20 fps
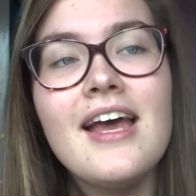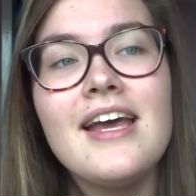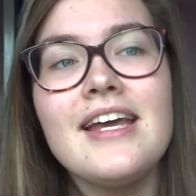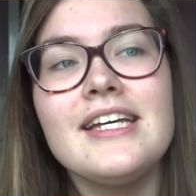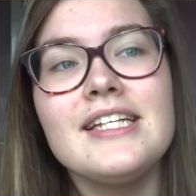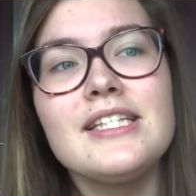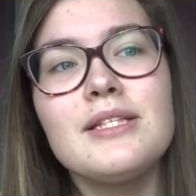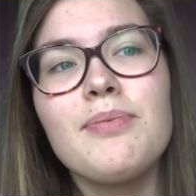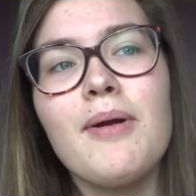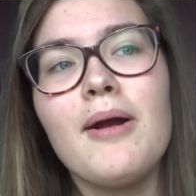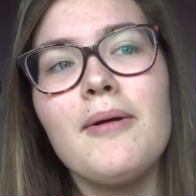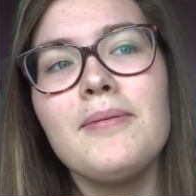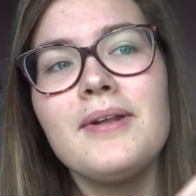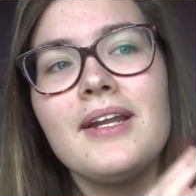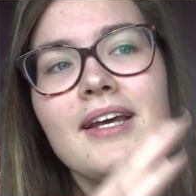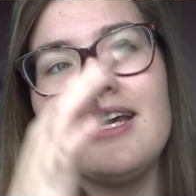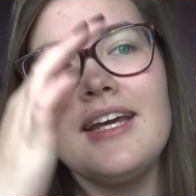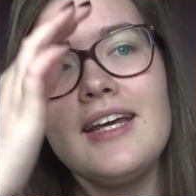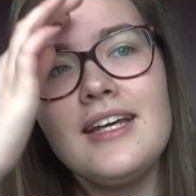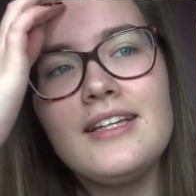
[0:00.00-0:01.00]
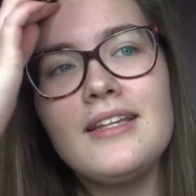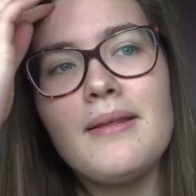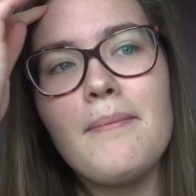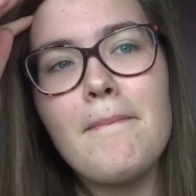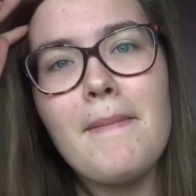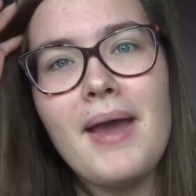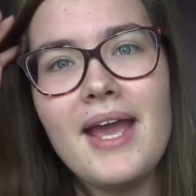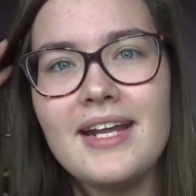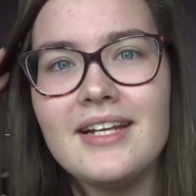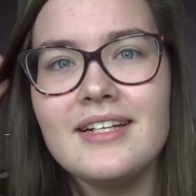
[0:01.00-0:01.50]
He's probably the
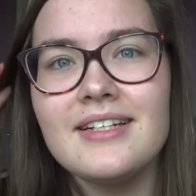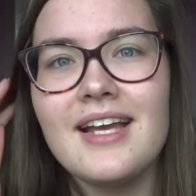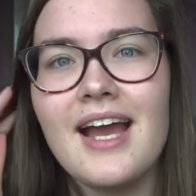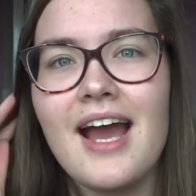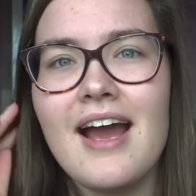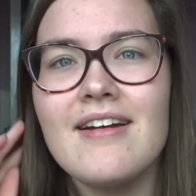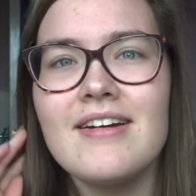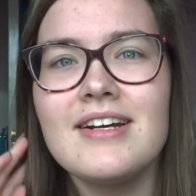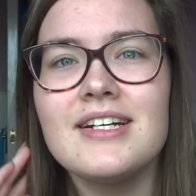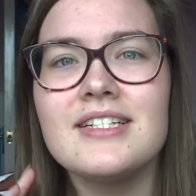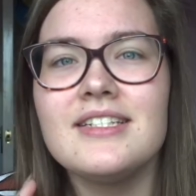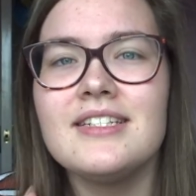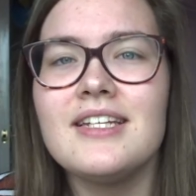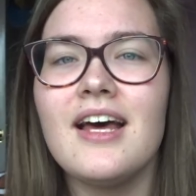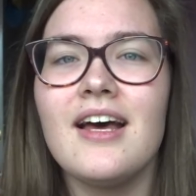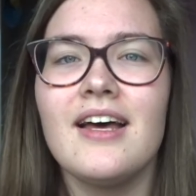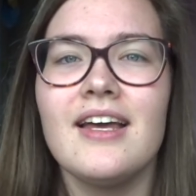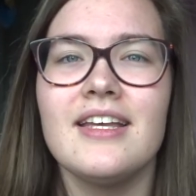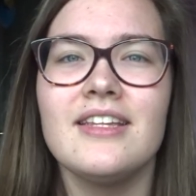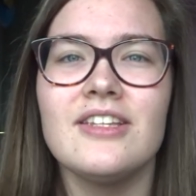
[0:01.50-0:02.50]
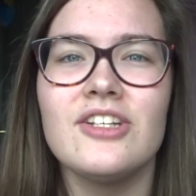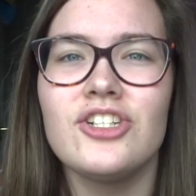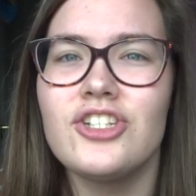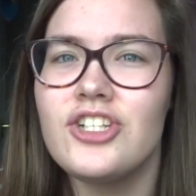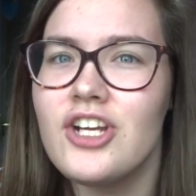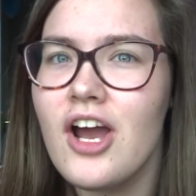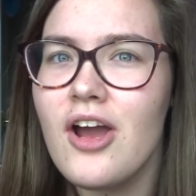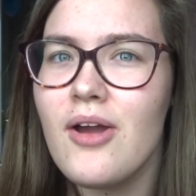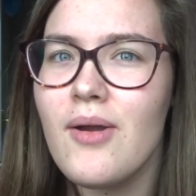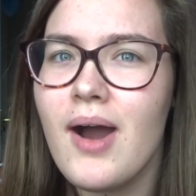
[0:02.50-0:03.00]
main character in the
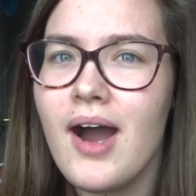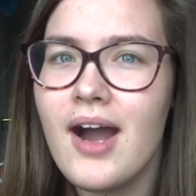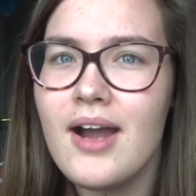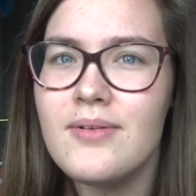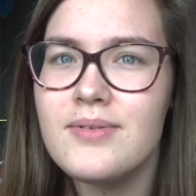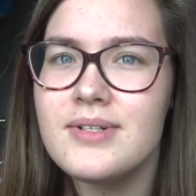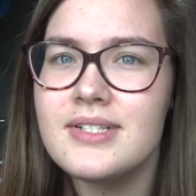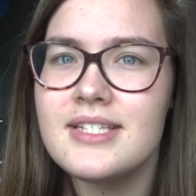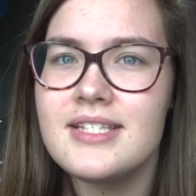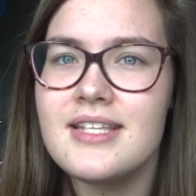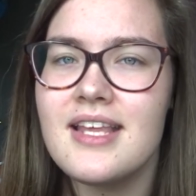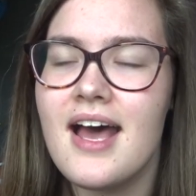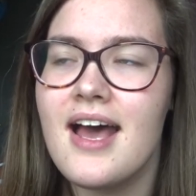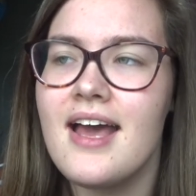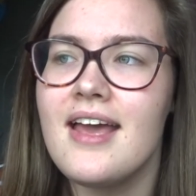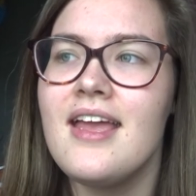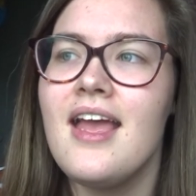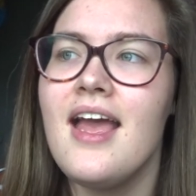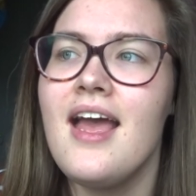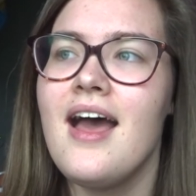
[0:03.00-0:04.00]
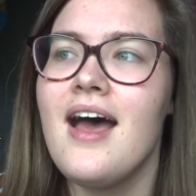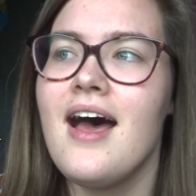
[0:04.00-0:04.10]
show, I would say.